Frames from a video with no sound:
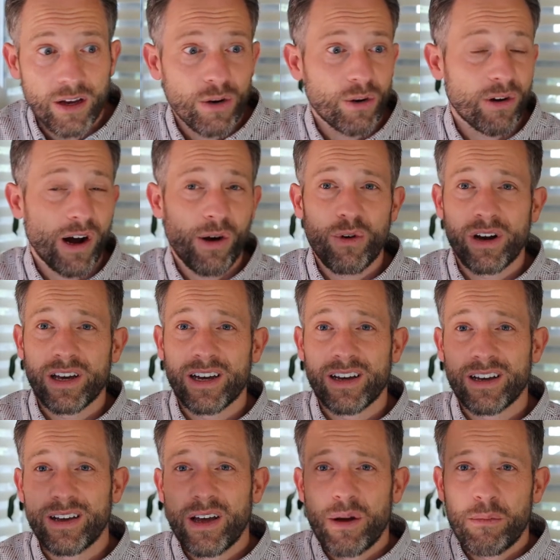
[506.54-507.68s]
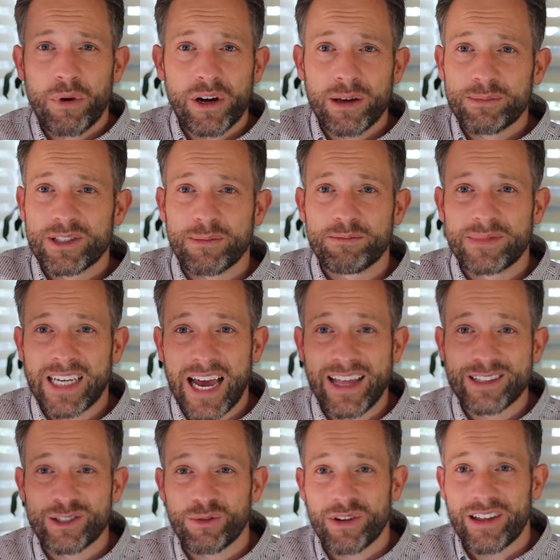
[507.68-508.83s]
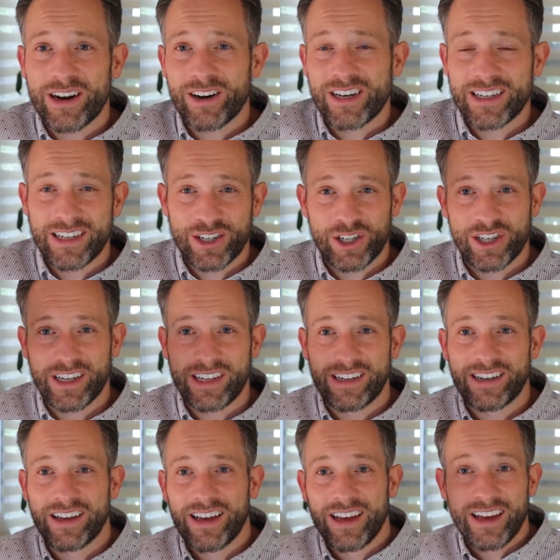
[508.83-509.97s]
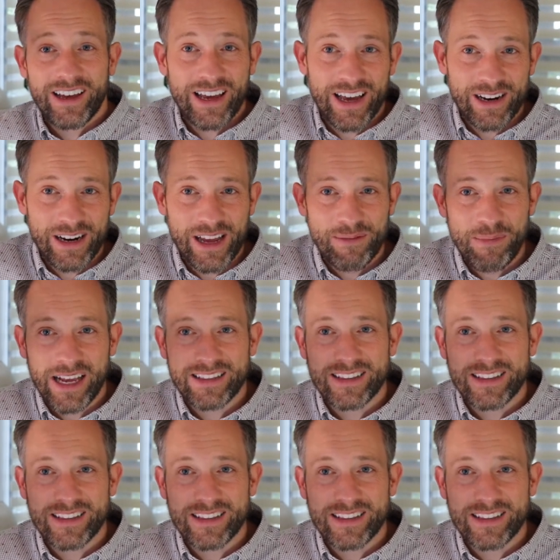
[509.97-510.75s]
or I want to put up some tents with air conditioning and, and make